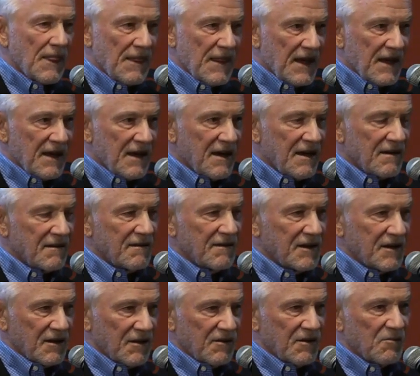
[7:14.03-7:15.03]
the
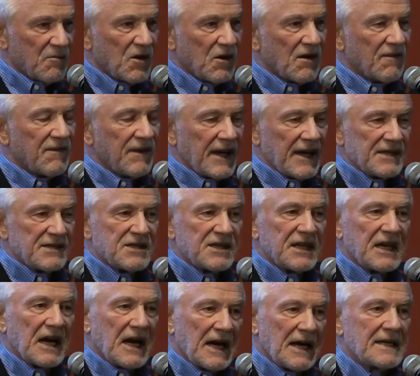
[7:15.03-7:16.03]
more
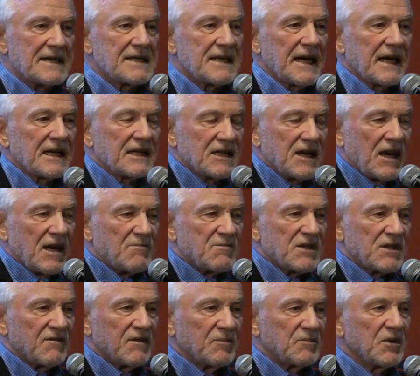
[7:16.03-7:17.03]
fancy high-tech
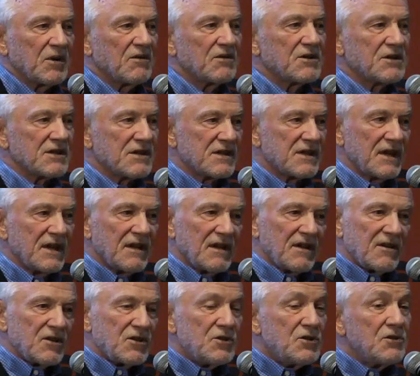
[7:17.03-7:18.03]
types of approaches,
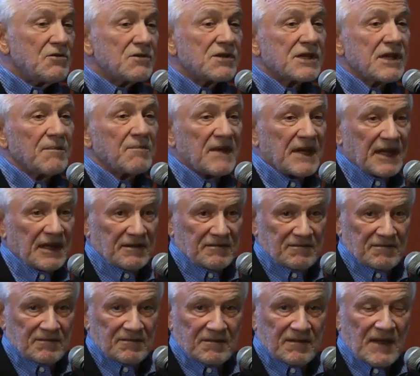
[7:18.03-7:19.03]
do something.
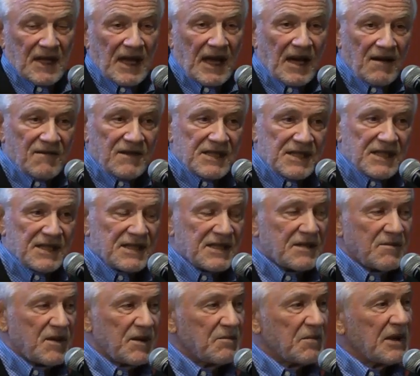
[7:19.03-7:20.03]
Have a
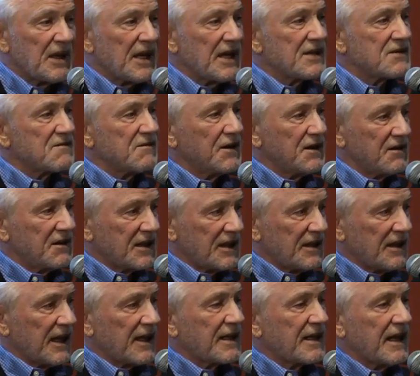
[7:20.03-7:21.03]
system in place where you
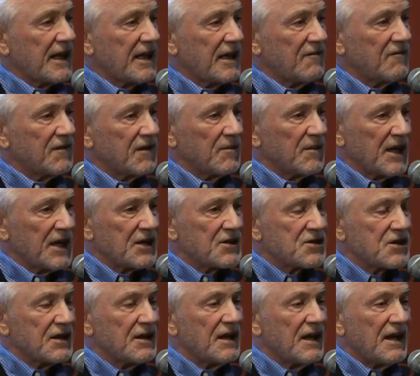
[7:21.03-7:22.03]
collect that
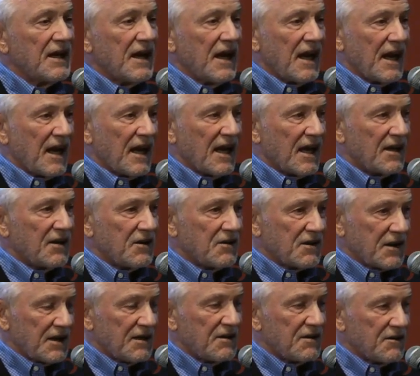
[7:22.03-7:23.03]
information, and you
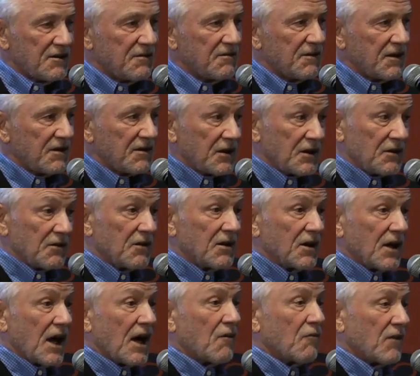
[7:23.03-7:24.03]
can do a
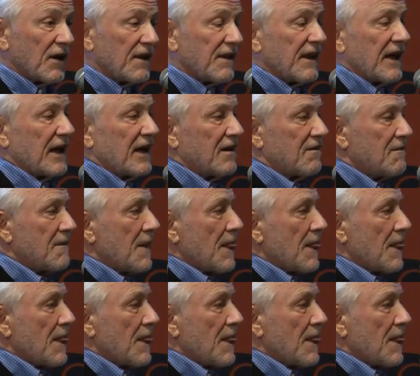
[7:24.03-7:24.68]
lot with that.